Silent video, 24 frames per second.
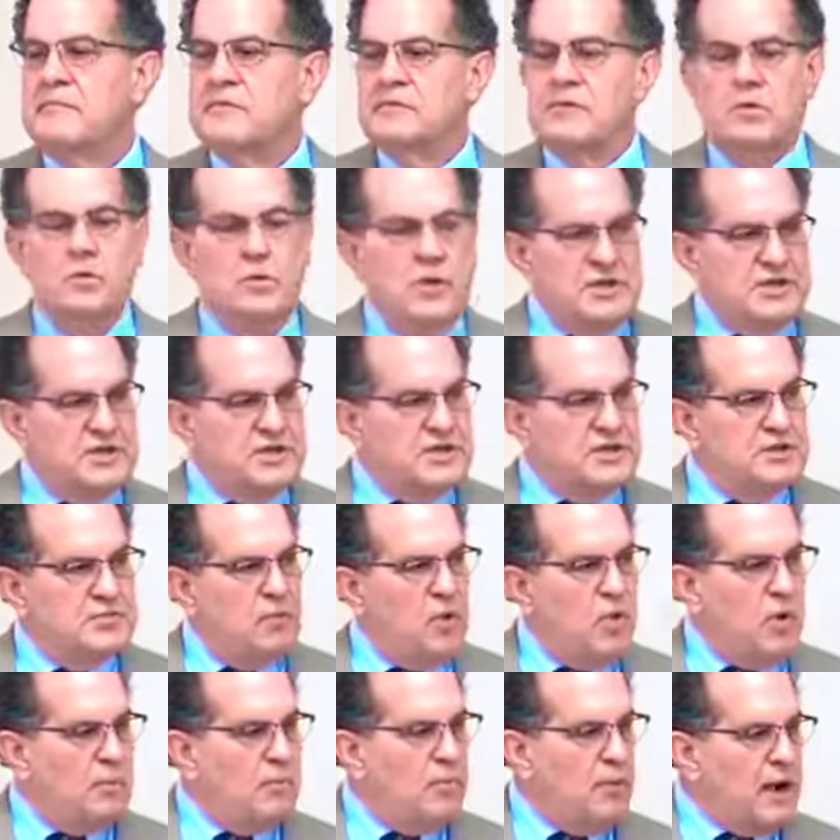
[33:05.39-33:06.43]
So, which
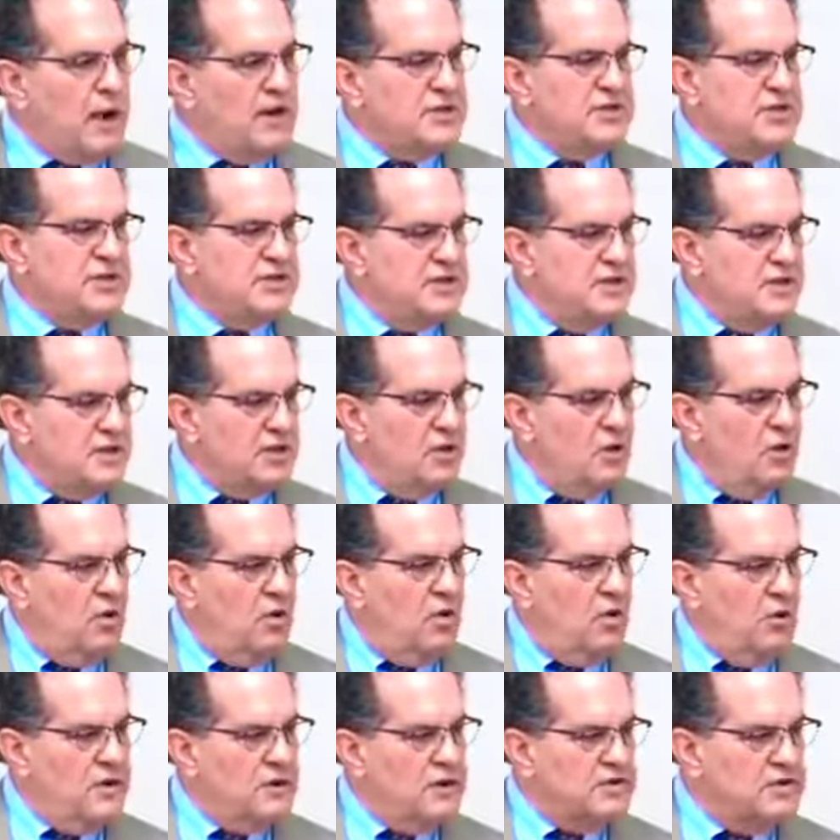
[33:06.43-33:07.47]
is more precious, the
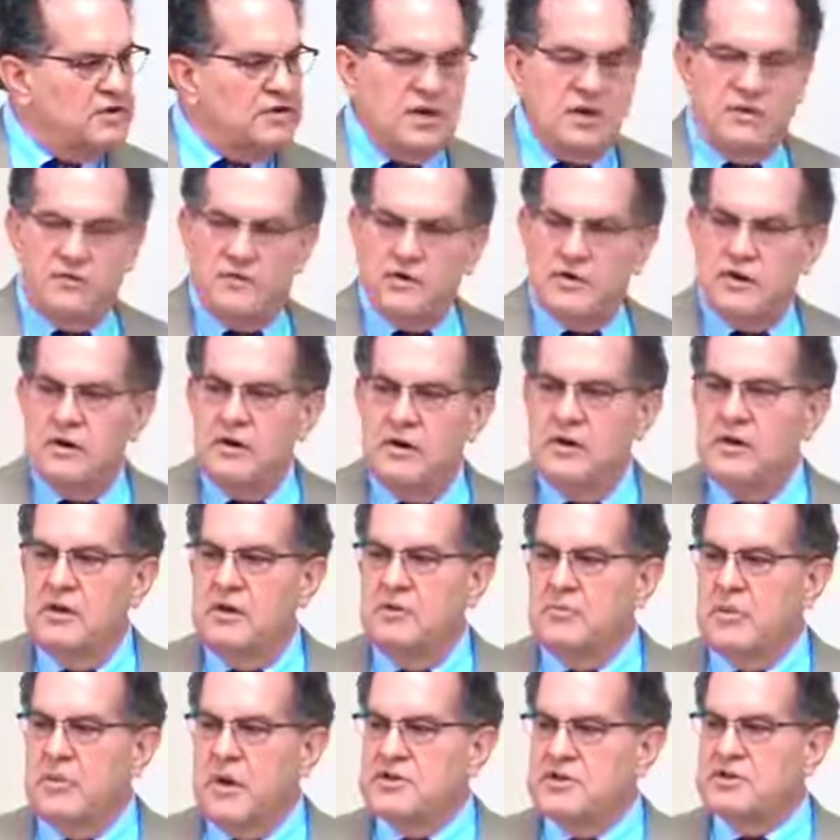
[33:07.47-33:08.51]
gold and the silver,
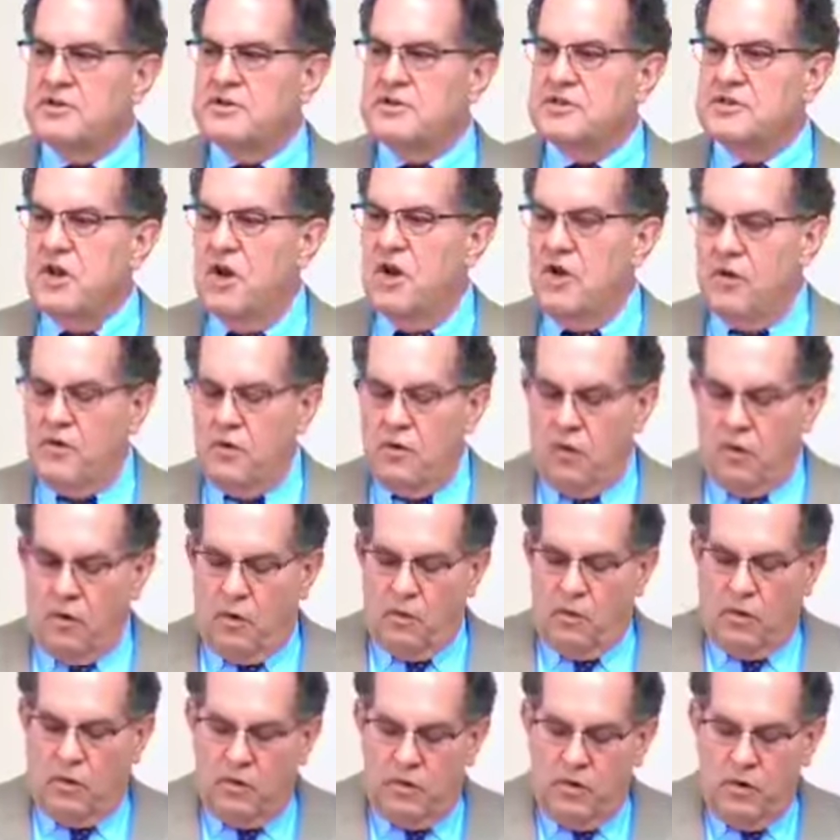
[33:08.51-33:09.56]
precious stone,
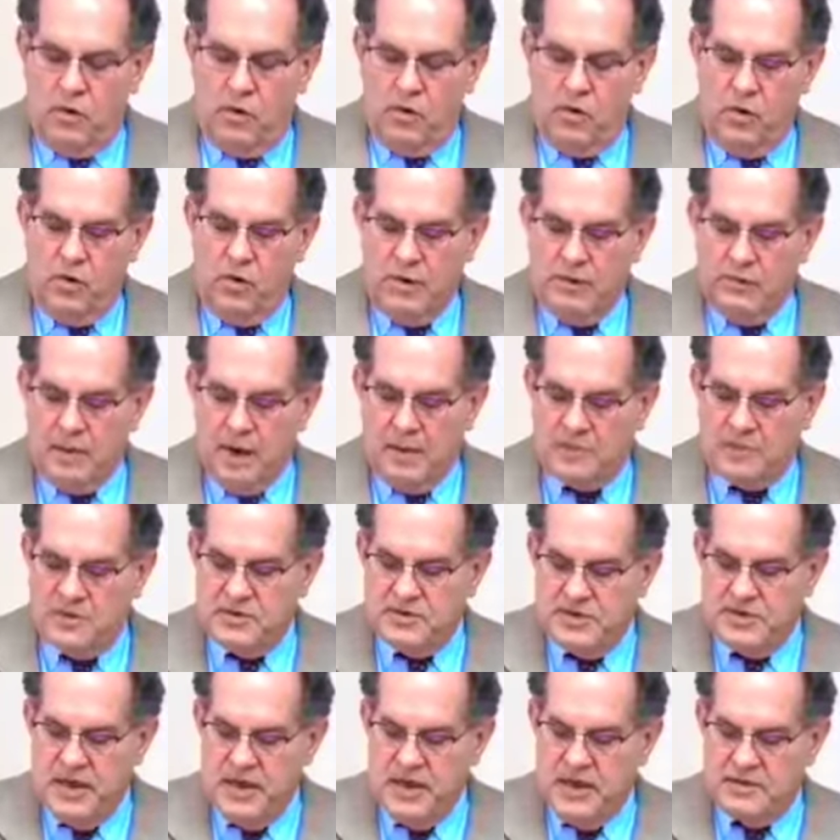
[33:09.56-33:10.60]
or who it
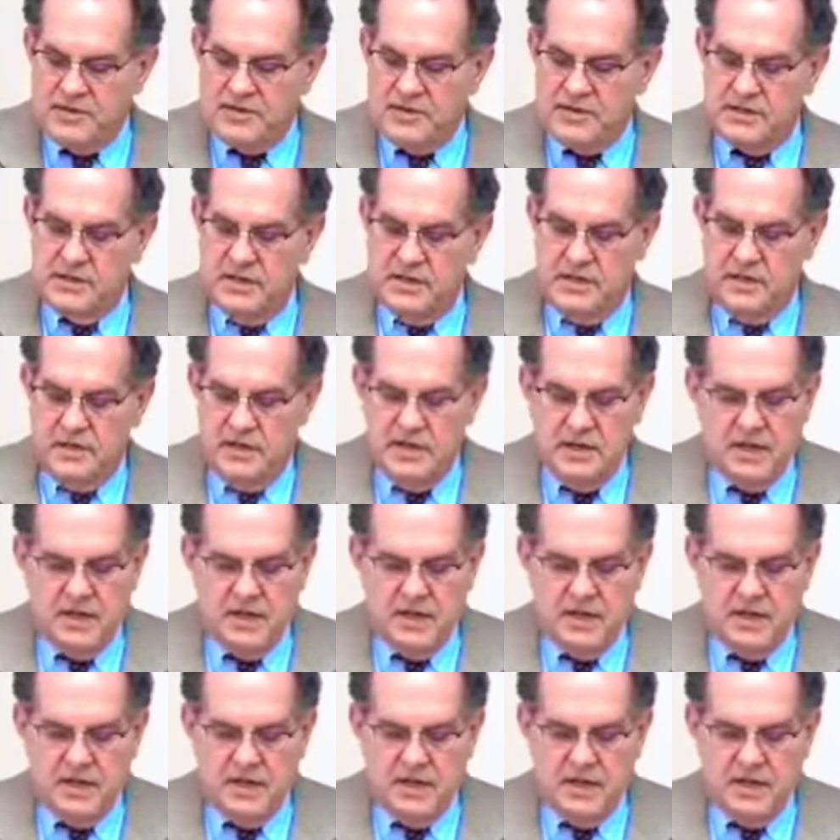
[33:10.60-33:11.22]
represents?